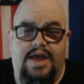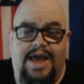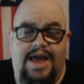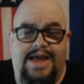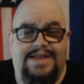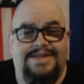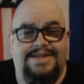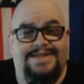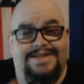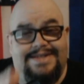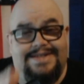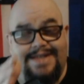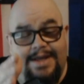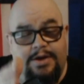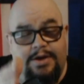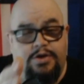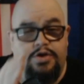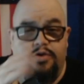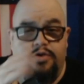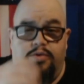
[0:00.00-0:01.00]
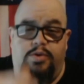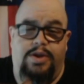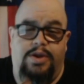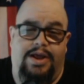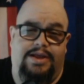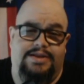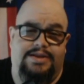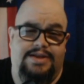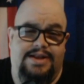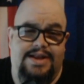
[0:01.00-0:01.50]
And still you want to
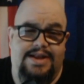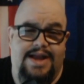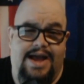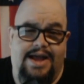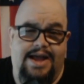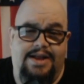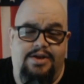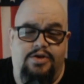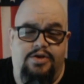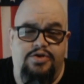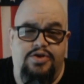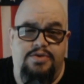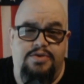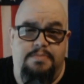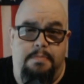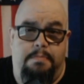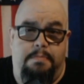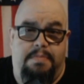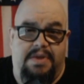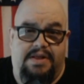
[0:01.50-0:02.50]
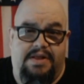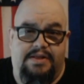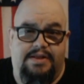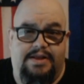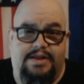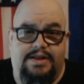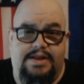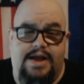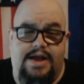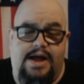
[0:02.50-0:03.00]
get to $900
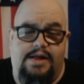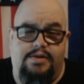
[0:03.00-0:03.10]
billion.